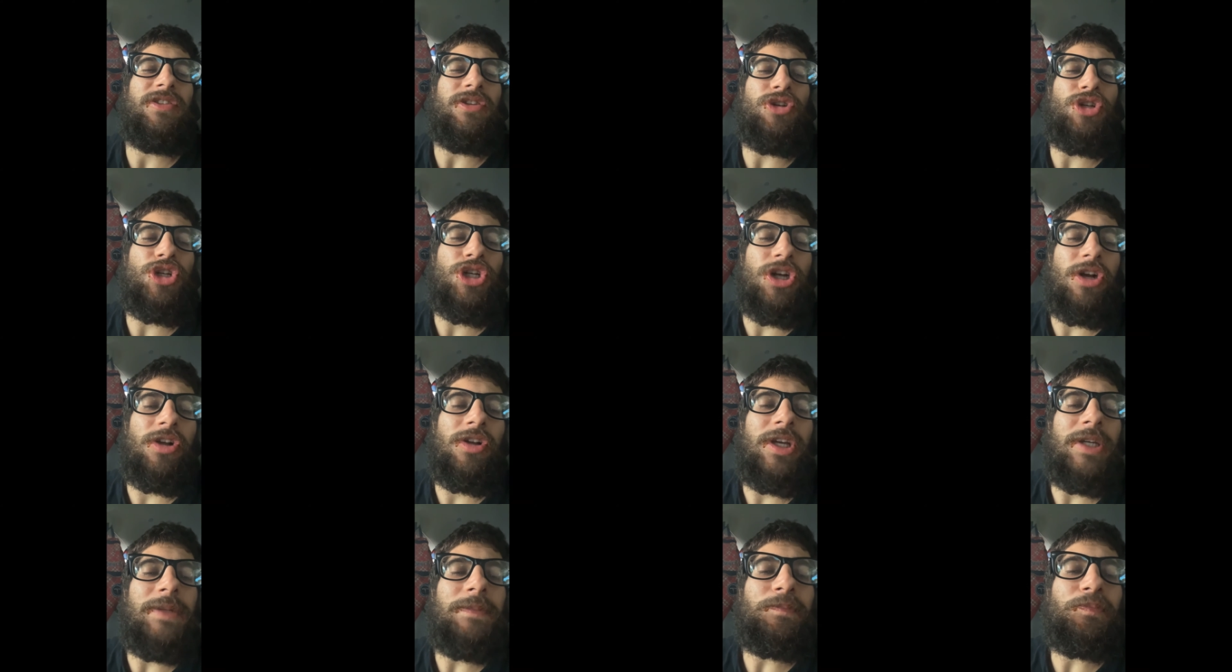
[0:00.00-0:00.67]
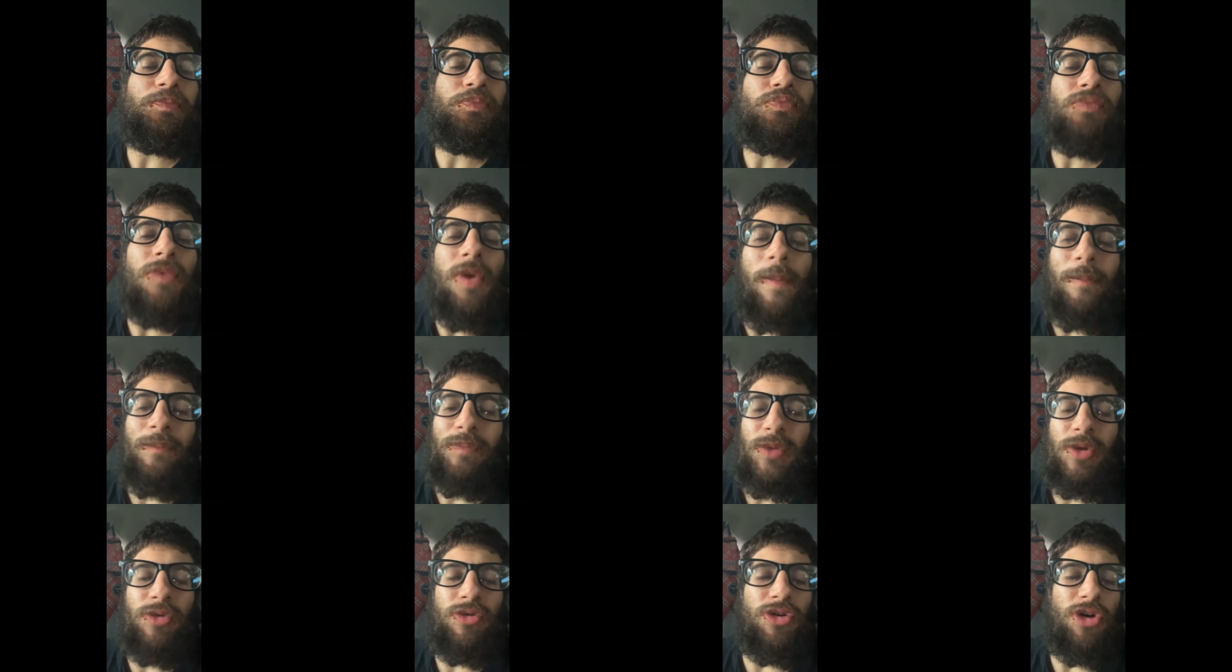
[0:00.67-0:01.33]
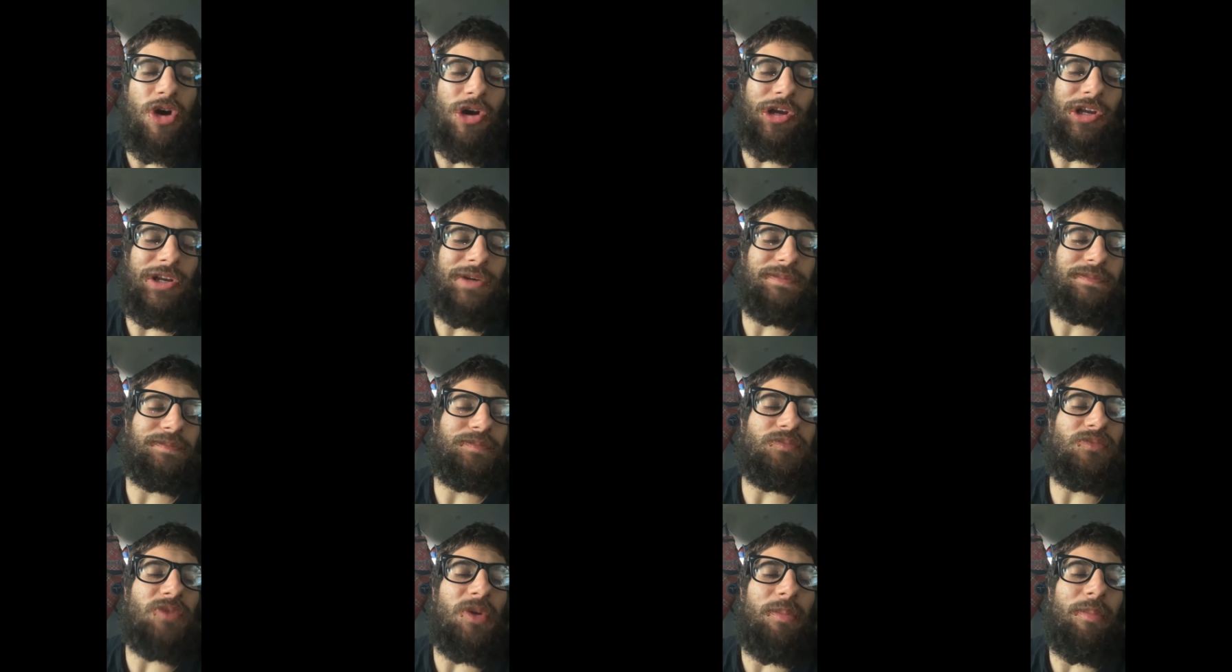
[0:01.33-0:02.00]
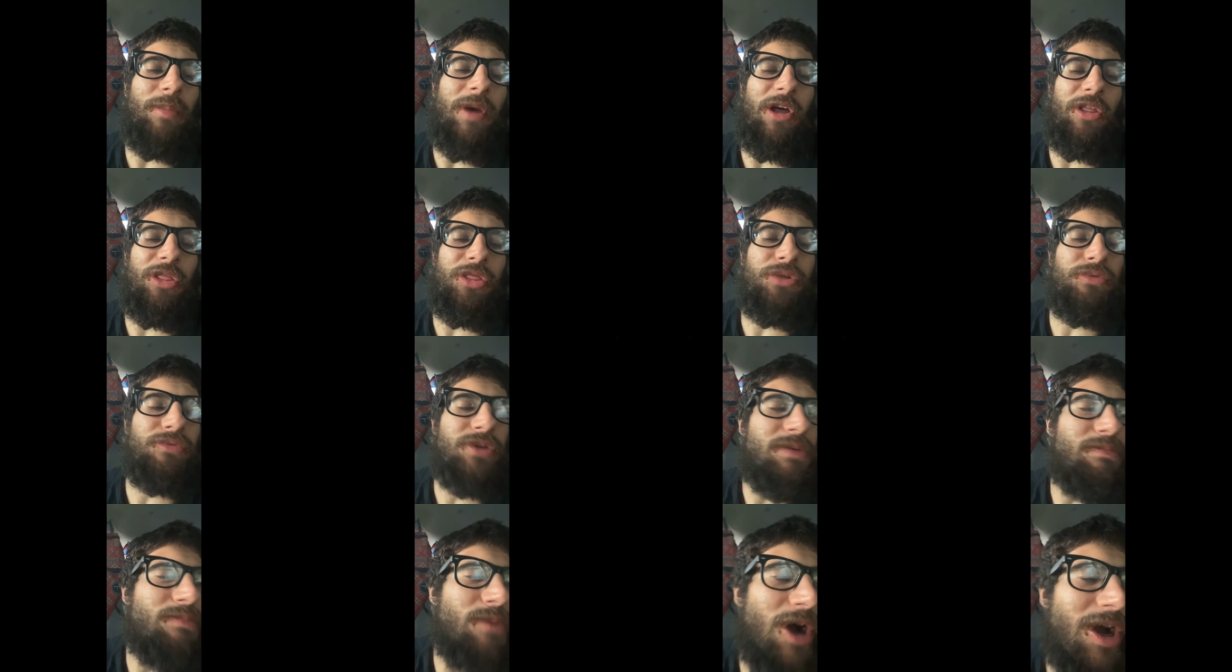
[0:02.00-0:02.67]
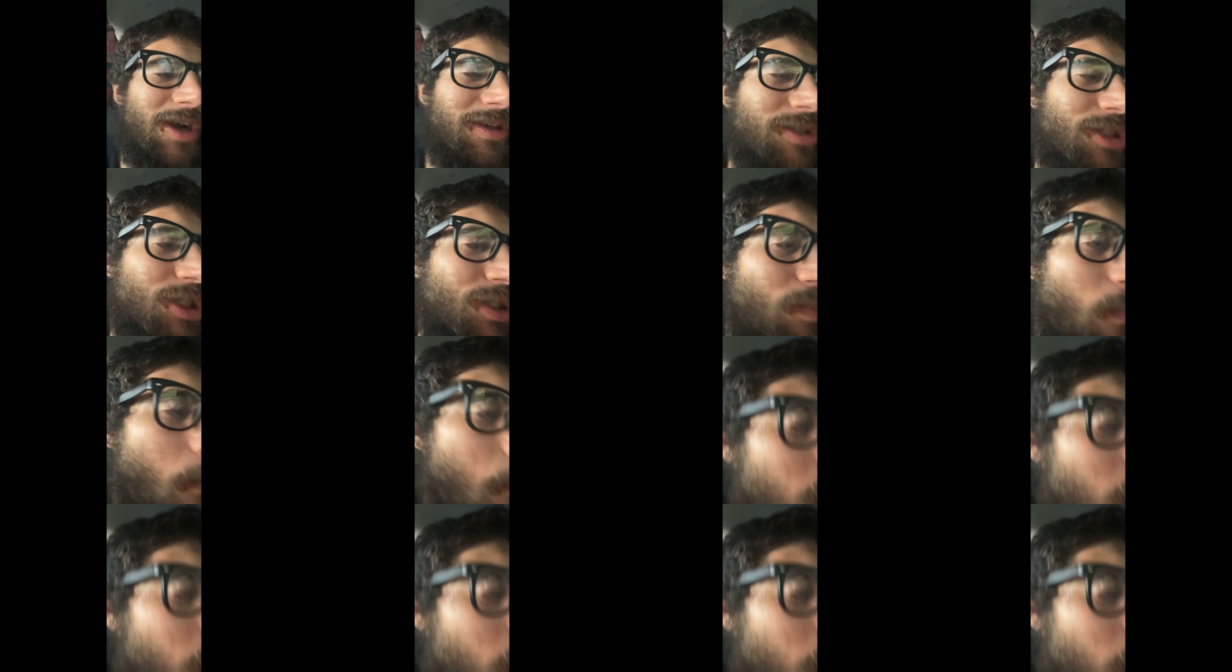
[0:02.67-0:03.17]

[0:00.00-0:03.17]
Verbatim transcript: the chili. talking about three bucks.